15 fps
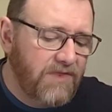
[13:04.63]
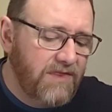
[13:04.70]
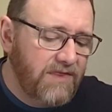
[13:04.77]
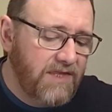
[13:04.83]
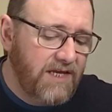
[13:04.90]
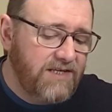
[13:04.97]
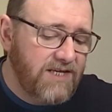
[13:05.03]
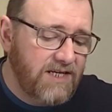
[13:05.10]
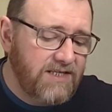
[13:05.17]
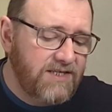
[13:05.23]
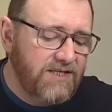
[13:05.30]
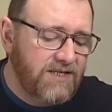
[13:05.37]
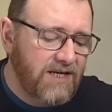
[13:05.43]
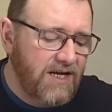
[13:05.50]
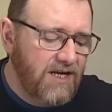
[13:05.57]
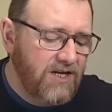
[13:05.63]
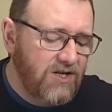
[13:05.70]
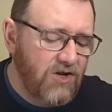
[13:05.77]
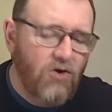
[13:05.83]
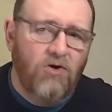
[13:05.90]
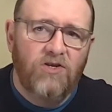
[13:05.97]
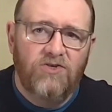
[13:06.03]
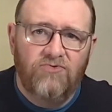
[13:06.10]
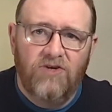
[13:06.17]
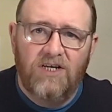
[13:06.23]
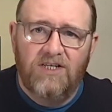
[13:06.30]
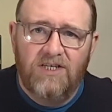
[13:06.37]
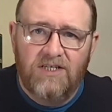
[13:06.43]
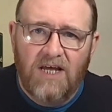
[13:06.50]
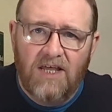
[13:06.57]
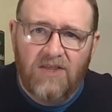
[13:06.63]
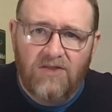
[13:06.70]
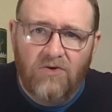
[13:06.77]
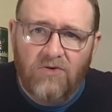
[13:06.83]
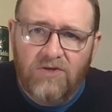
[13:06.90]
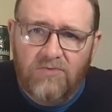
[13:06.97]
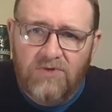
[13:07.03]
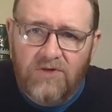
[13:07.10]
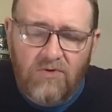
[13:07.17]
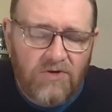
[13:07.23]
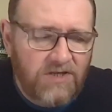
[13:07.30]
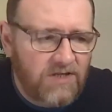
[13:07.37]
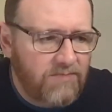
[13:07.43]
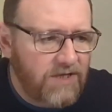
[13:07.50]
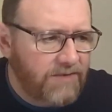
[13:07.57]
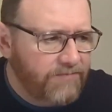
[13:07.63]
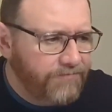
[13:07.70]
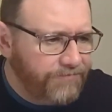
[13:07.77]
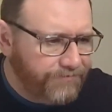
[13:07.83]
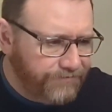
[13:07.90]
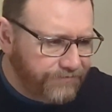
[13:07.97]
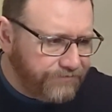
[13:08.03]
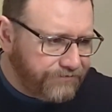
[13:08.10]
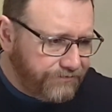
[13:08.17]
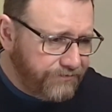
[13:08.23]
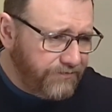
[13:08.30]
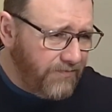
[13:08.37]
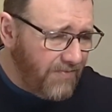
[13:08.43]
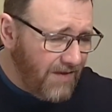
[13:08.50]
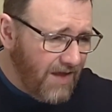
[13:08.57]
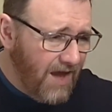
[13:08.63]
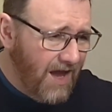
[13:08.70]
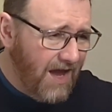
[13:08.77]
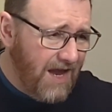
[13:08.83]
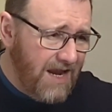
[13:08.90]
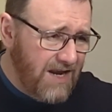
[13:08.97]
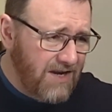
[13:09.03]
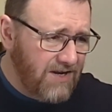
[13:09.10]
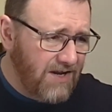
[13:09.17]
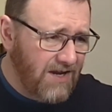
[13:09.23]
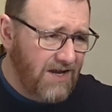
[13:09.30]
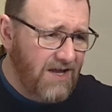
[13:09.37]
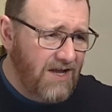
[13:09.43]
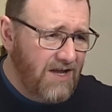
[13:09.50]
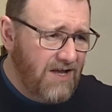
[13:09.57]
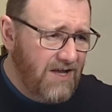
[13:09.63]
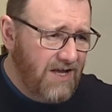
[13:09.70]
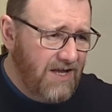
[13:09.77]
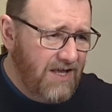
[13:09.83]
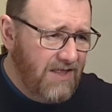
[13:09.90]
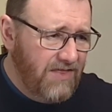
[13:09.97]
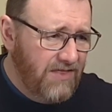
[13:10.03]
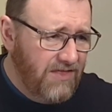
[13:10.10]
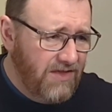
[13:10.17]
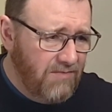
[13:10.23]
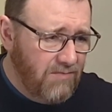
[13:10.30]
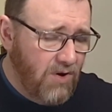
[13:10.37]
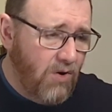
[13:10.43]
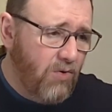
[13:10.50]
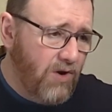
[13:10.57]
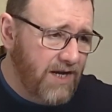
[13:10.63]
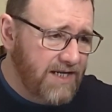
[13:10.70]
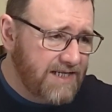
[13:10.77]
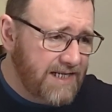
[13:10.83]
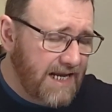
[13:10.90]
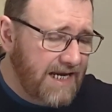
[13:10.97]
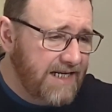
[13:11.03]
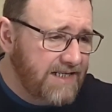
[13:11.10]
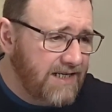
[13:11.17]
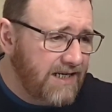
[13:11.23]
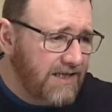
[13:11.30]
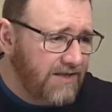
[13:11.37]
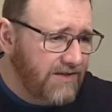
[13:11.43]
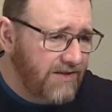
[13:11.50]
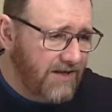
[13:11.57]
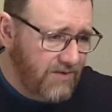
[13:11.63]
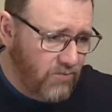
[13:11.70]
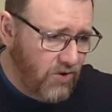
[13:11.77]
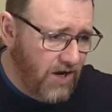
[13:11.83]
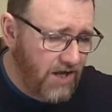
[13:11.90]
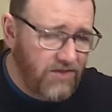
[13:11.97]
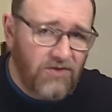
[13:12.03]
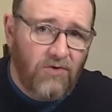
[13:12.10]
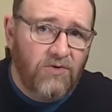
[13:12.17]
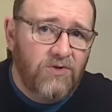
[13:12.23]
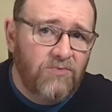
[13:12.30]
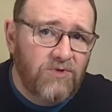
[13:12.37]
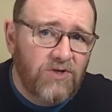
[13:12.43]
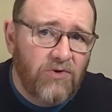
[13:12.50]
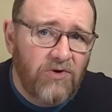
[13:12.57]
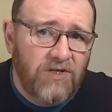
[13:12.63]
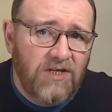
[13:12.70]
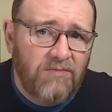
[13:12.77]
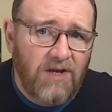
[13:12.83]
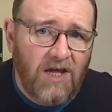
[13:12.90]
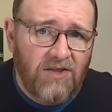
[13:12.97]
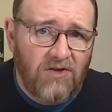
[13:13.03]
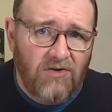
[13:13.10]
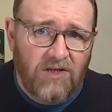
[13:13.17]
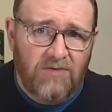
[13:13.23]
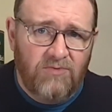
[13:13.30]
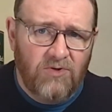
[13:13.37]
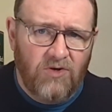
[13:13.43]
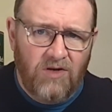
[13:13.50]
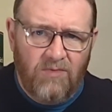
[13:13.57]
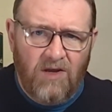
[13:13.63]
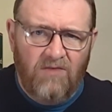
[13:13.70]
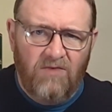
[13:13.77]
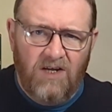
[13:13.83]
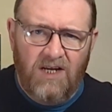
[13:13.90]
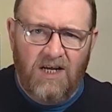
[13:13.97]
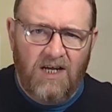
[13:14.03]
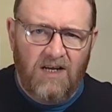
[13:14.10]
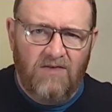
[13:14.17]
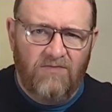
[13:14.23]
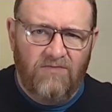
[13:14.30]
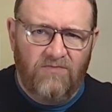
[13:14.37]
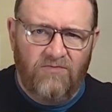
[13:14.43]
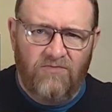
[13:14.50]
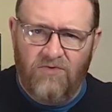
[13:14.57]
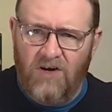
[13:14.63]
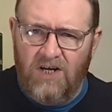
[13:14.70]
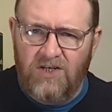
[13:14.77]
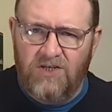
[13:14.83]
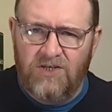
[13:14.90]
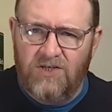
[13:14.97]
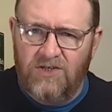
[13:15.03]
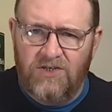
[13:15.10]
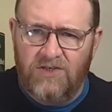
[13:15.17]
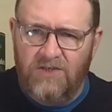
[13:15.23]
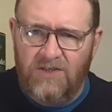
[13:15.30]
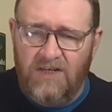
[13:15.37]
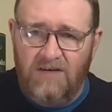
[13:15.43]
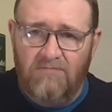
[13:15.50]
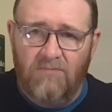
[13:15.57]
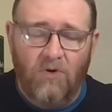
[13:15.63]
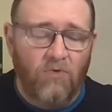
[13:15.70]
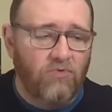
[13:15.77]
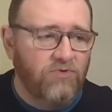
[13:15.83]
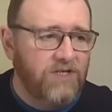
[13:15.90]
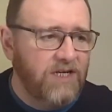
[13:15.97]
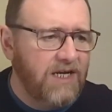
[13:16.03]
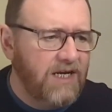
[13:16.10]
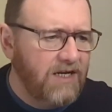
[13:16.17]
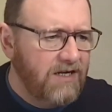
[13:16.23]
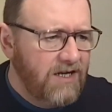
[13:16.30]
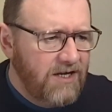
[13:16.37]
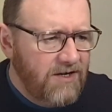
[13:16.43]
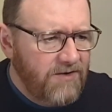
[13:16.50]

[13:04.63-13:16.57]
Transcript: This is not as rich as I thought it was going to be, and the malt is lighter than what I thought it was going to be. I thought this was going to be a very kind of rich, deep malty ale,